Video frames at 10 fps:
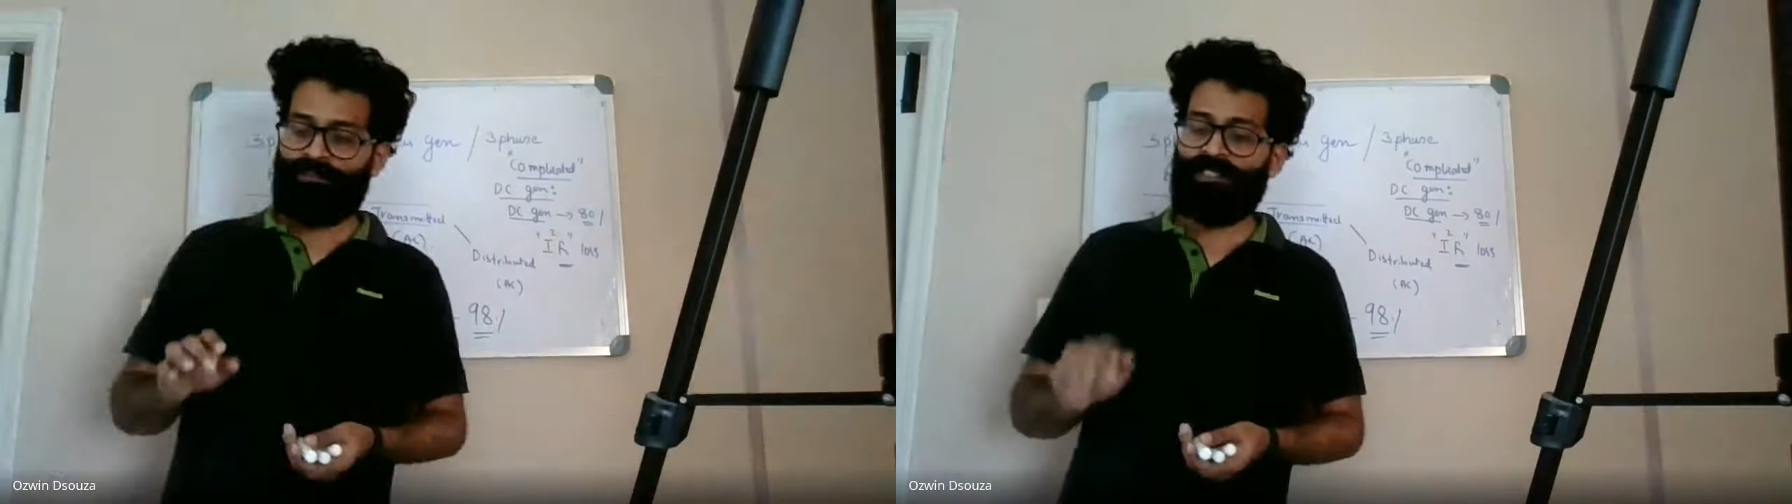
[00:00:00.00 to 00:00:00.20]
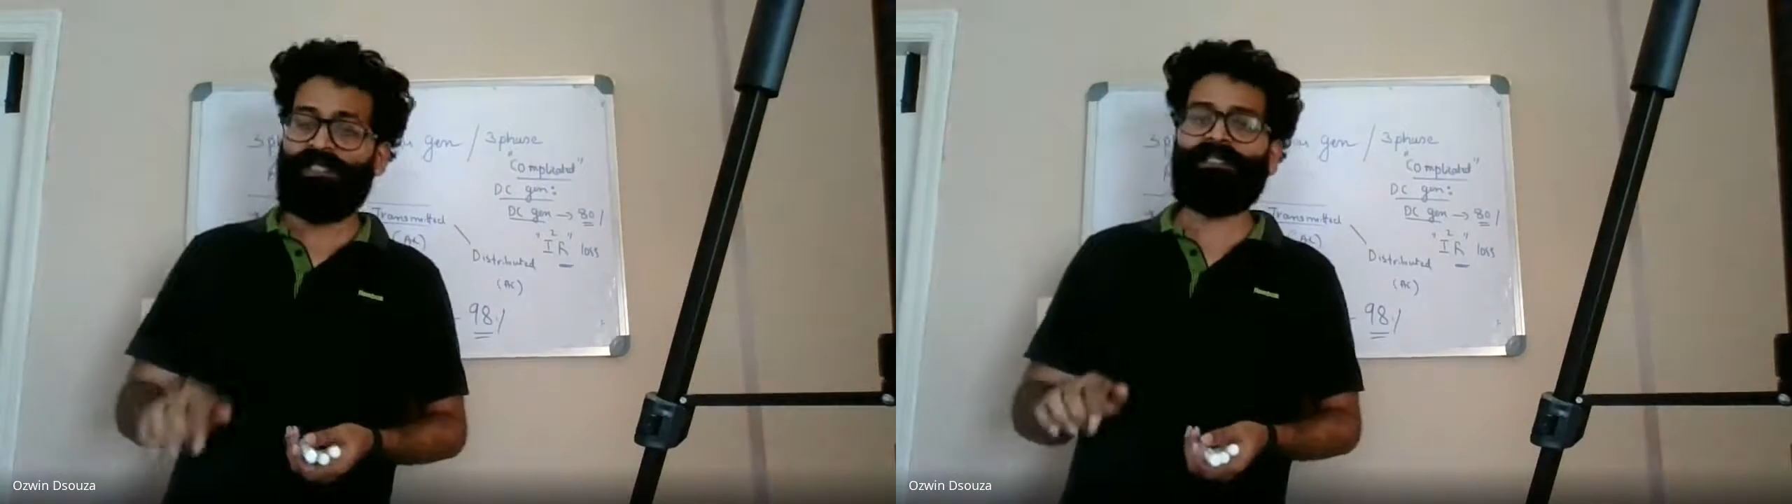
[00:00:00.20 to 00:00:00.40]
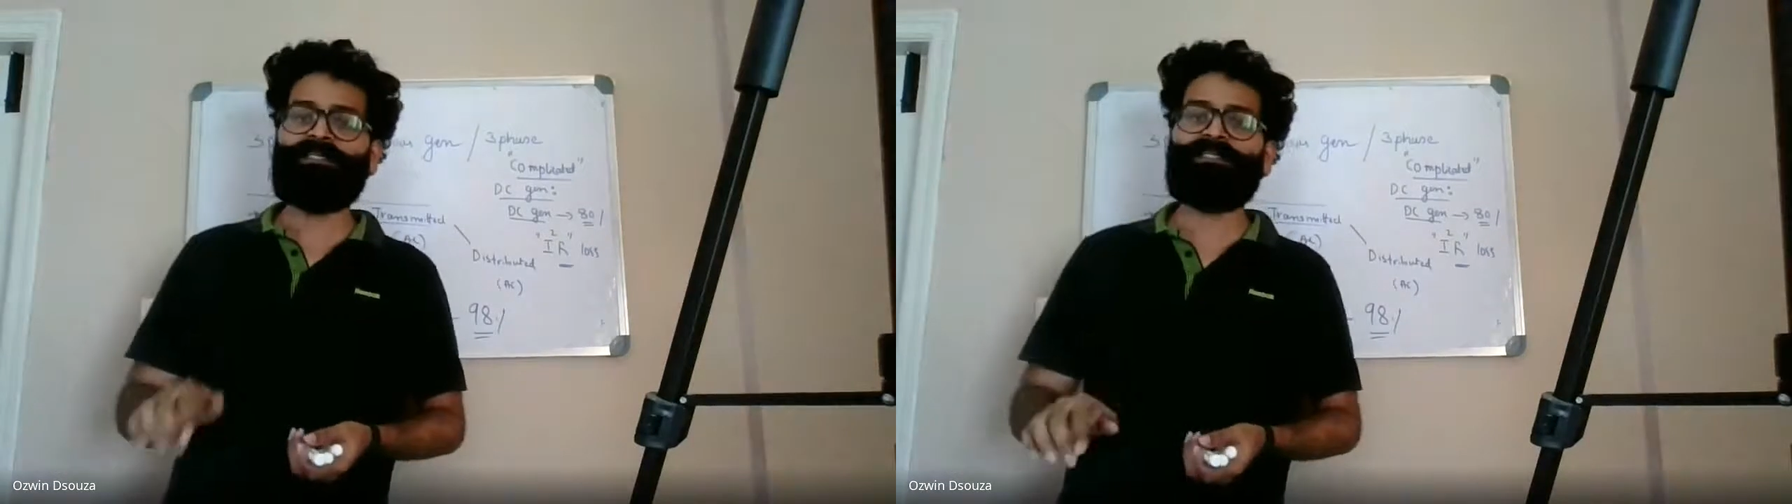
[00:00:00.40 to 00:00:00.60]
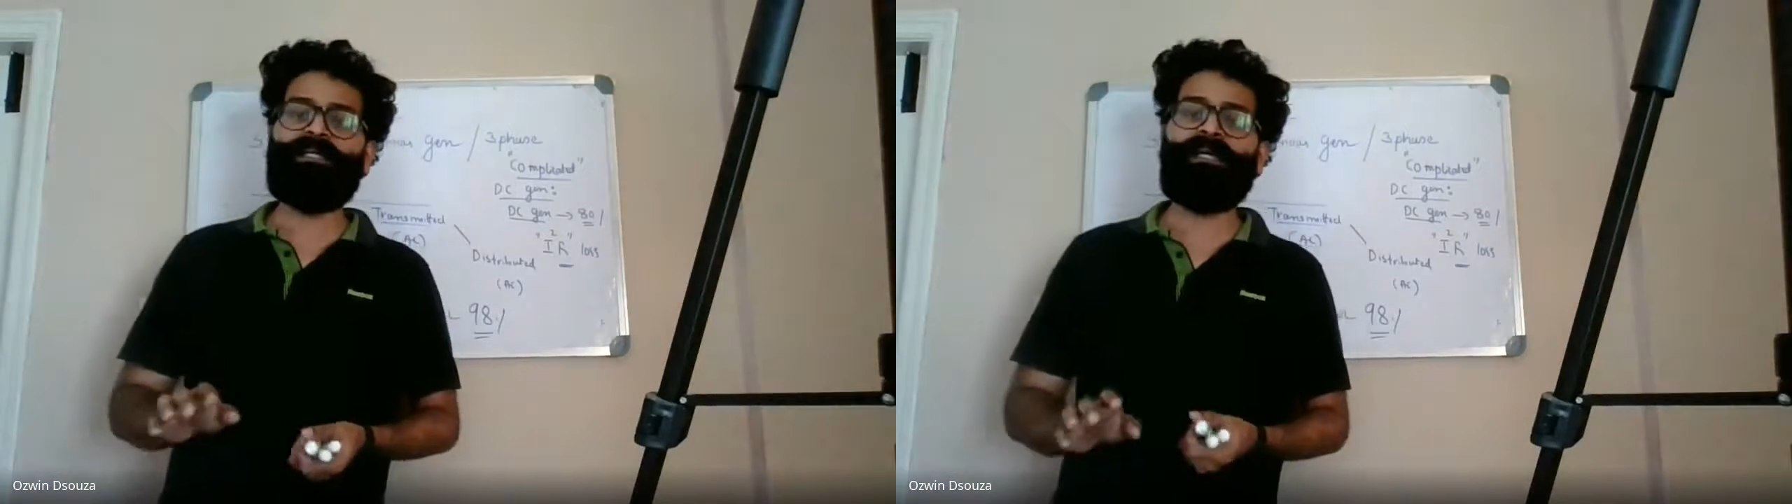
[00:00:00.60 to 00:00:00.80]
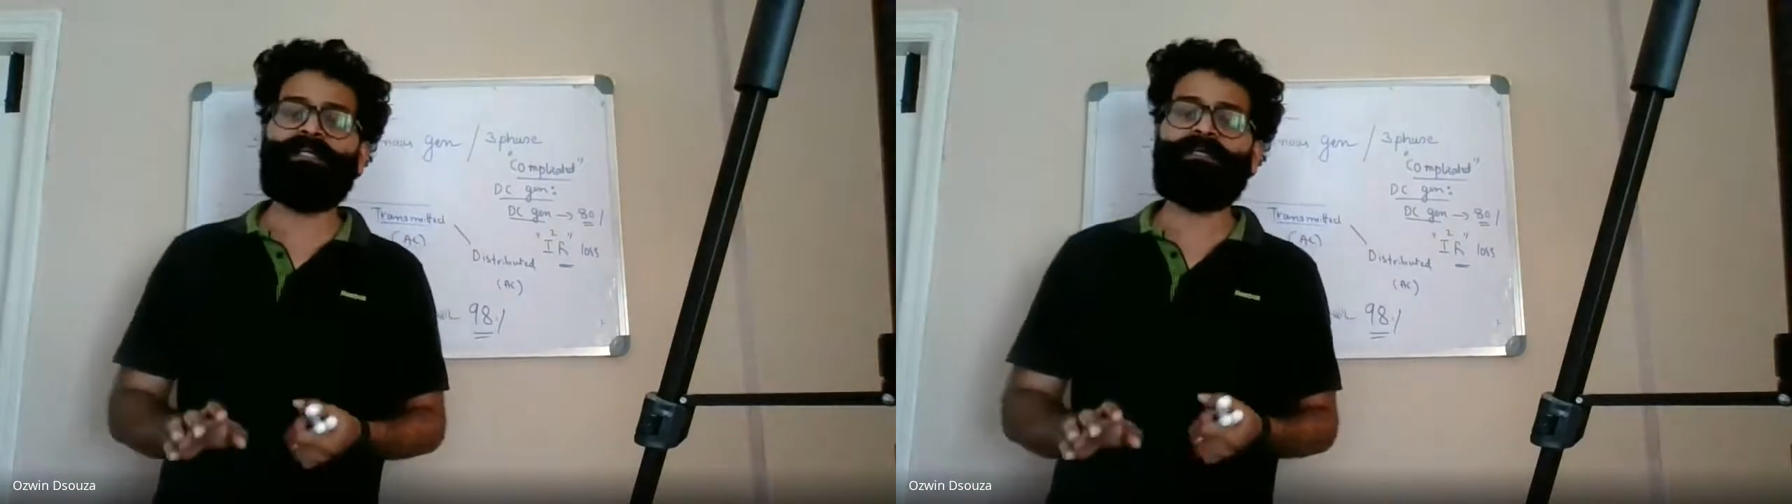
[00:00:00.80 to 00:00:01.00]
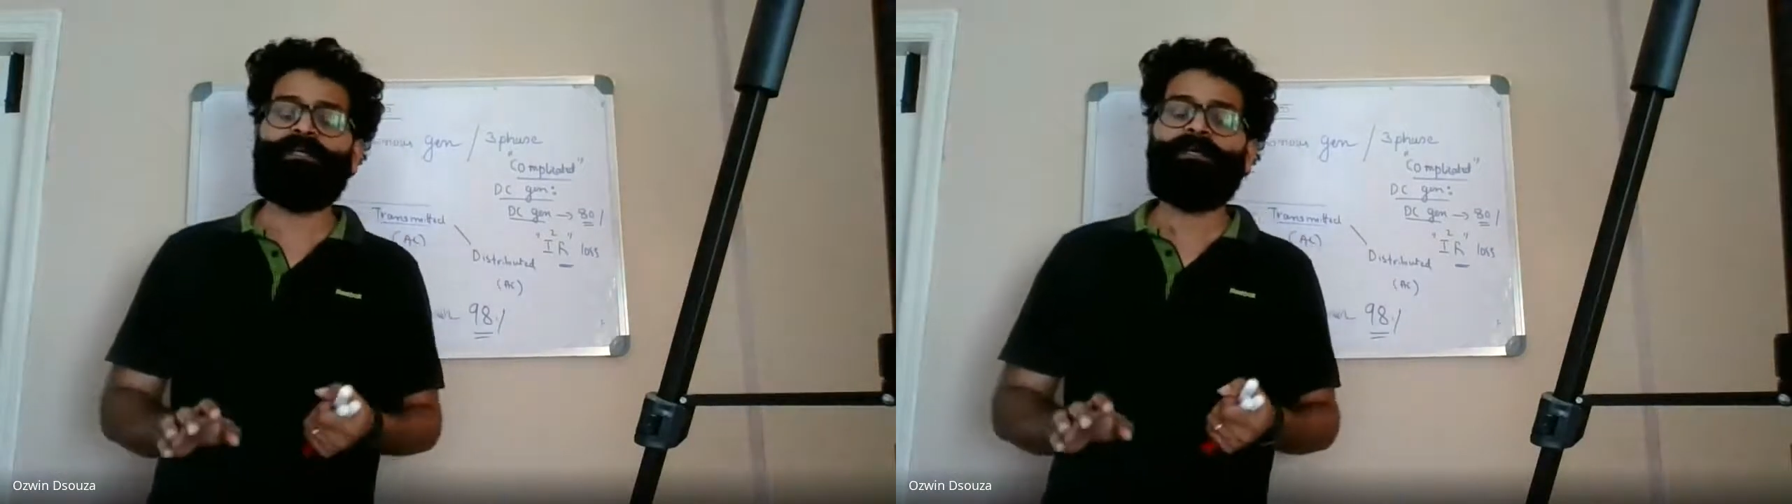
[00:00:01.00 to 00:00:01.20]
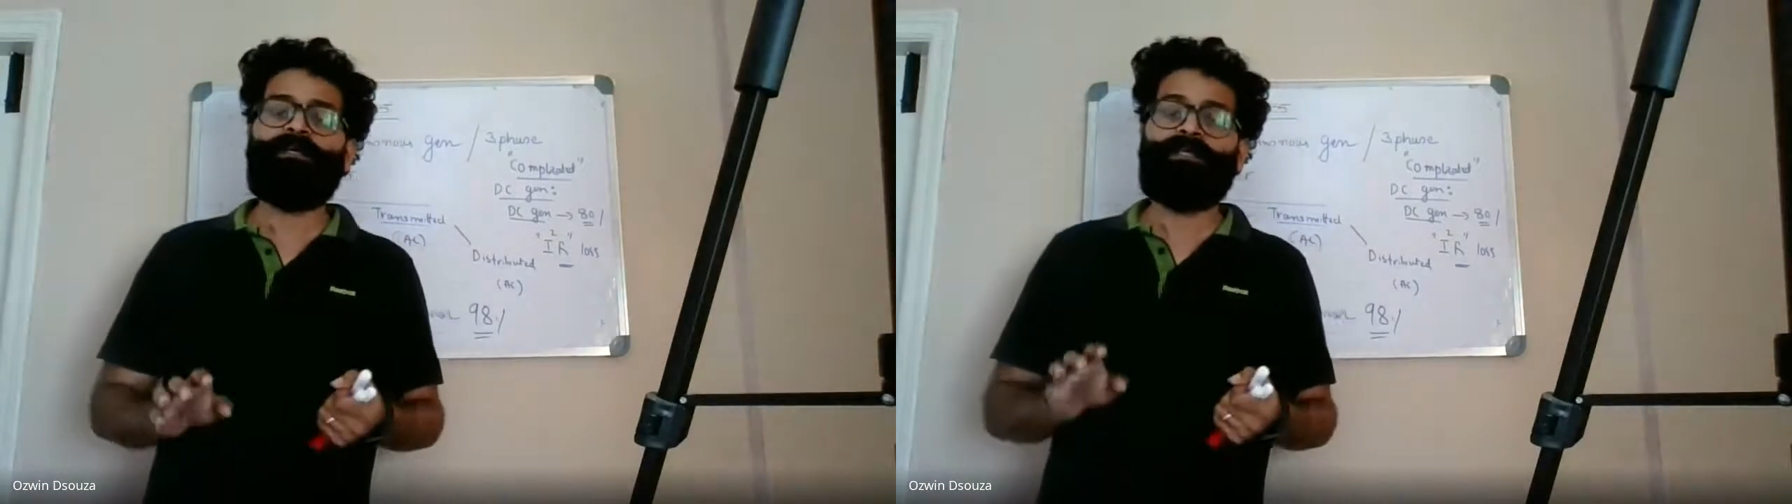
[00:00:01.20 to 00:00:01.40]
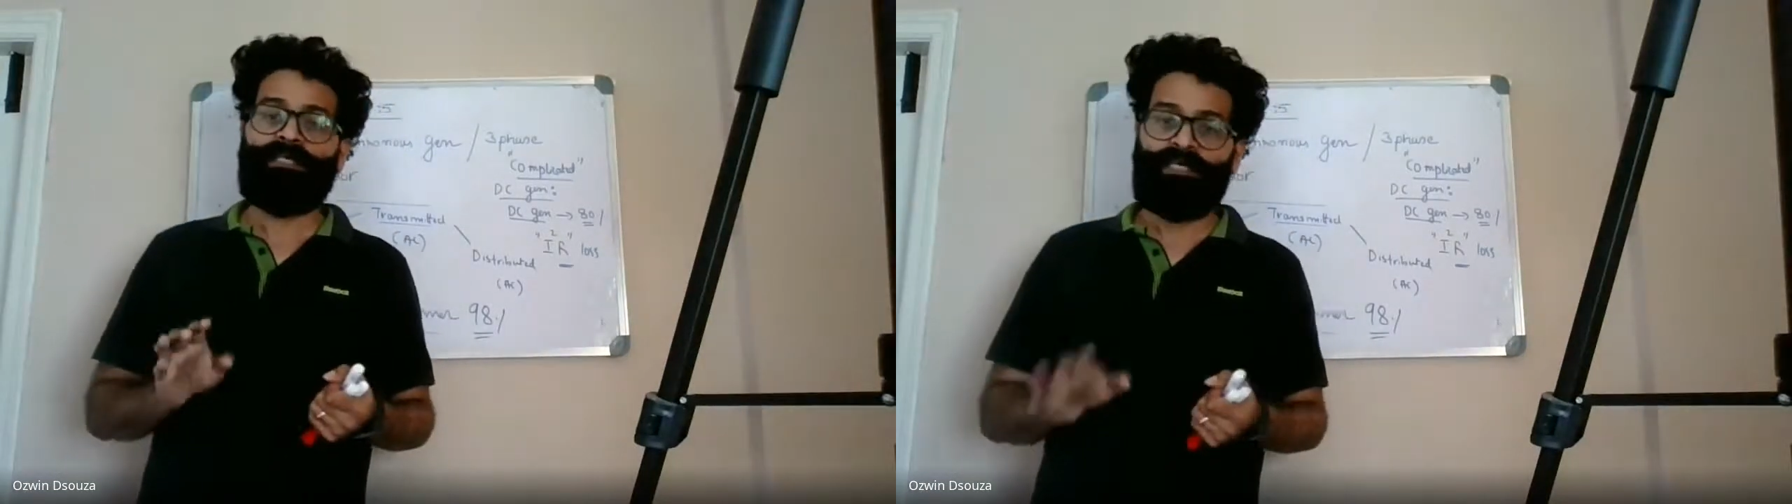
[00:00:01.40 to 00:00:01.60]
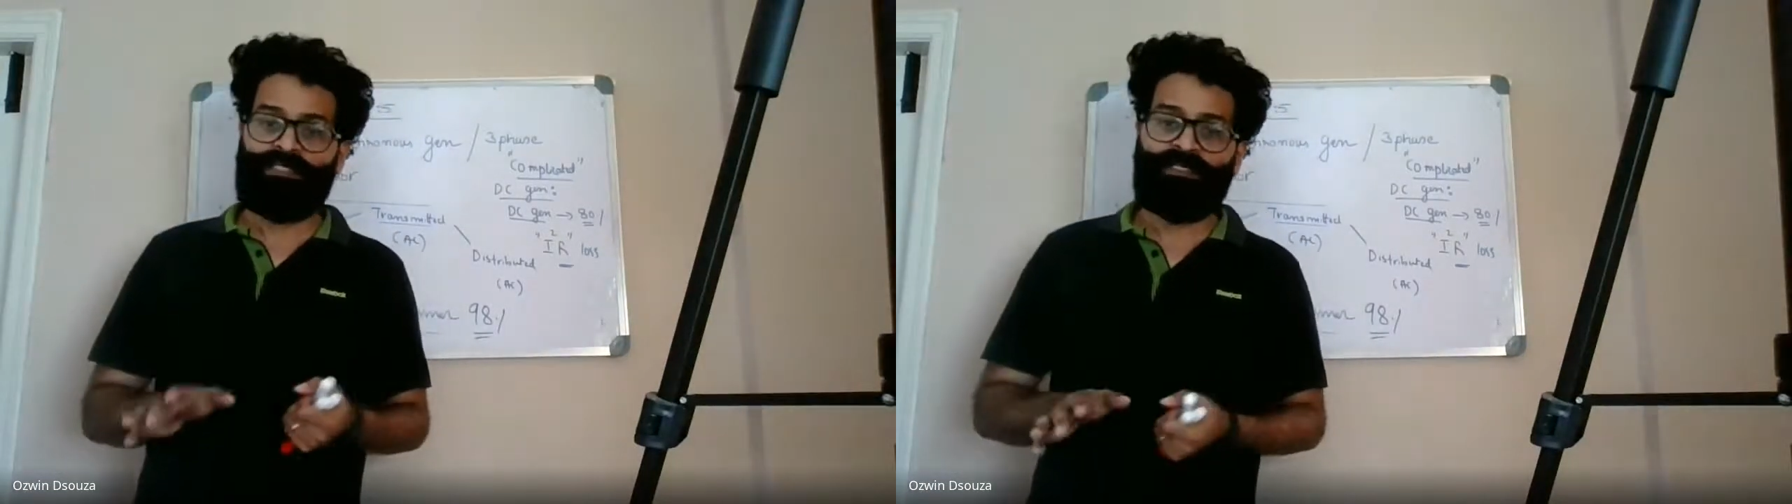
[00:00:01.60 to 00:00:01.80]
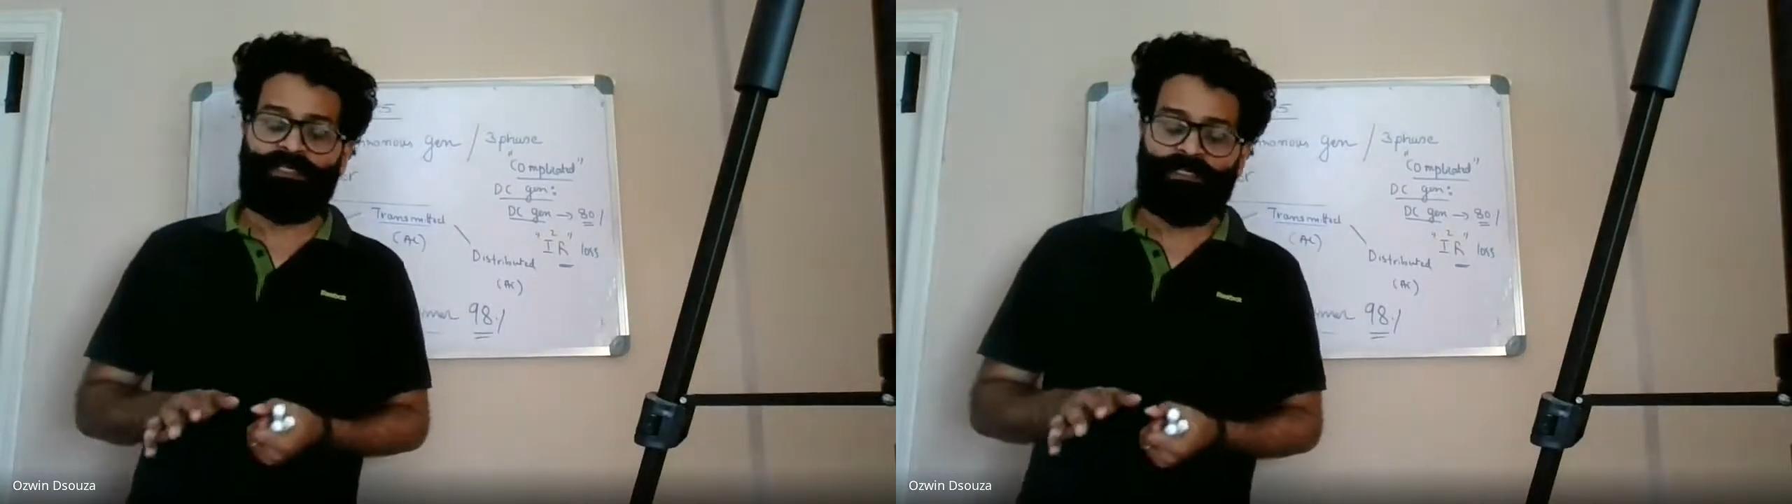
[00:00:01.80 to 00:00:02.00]
till this date,
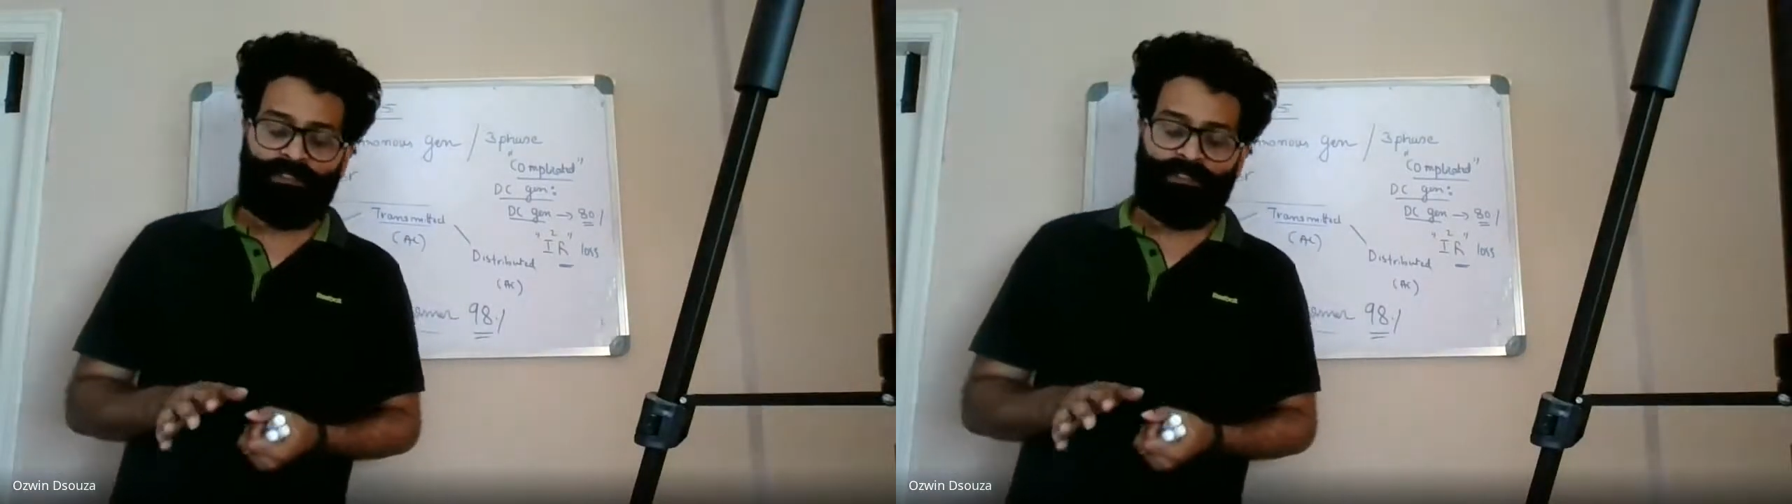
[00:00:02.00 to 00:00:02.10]
AC